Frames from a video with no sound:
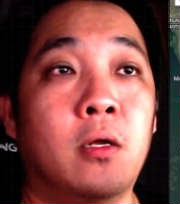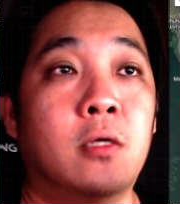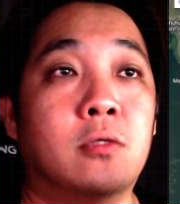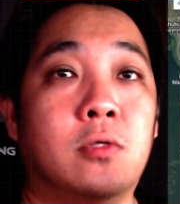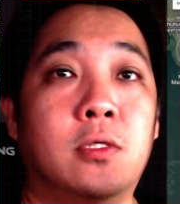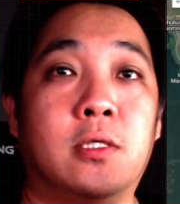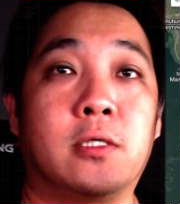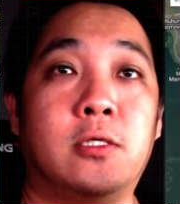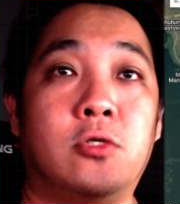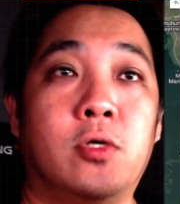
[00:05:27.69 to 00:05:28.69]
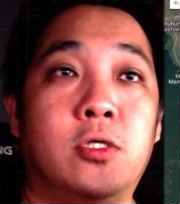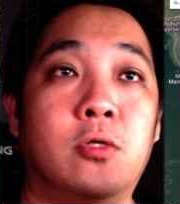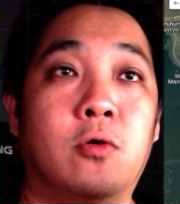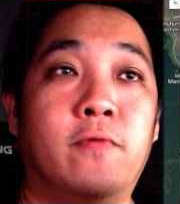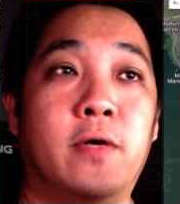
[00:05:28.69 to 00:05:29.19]
So this is a situation
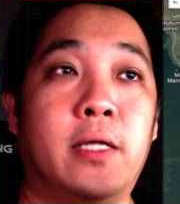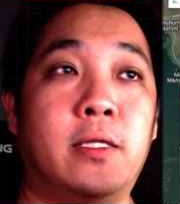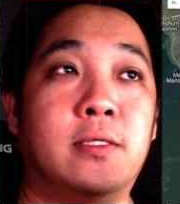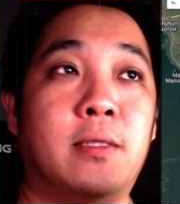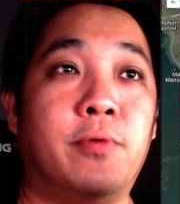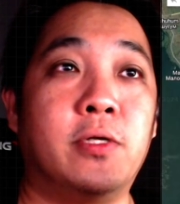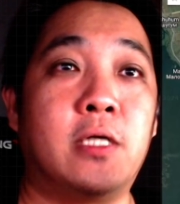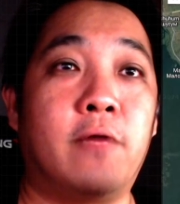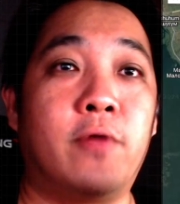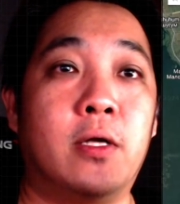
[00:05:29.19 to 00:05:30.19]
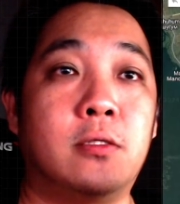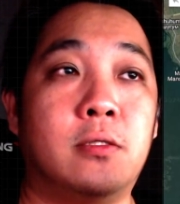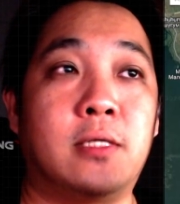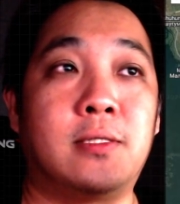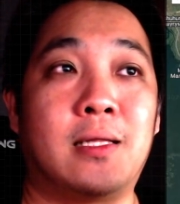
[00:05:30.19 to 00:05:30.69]
over at the Zaporizhzhia Front.
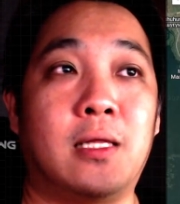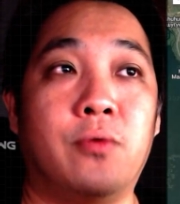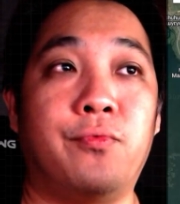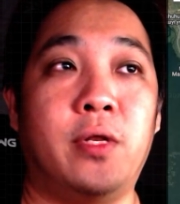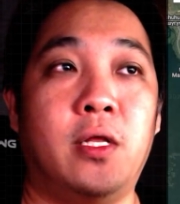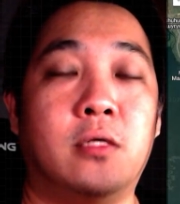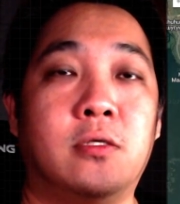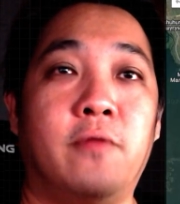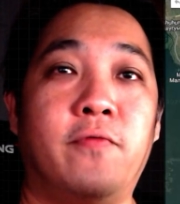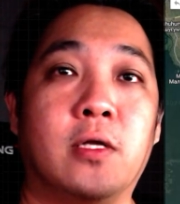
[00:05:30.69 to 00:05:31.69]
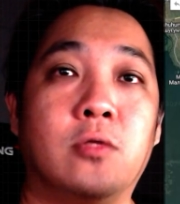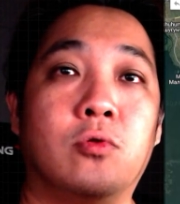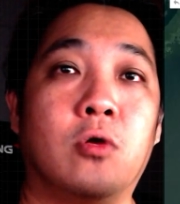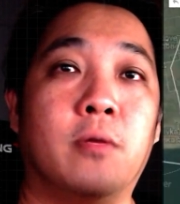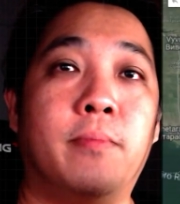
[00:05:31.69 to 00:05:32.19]
There's nothing really significant to
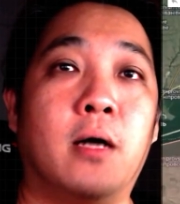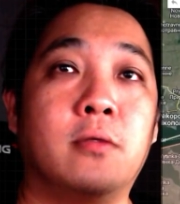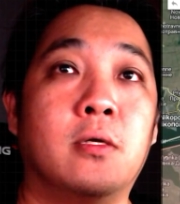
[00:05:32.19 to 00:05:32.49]
talk about.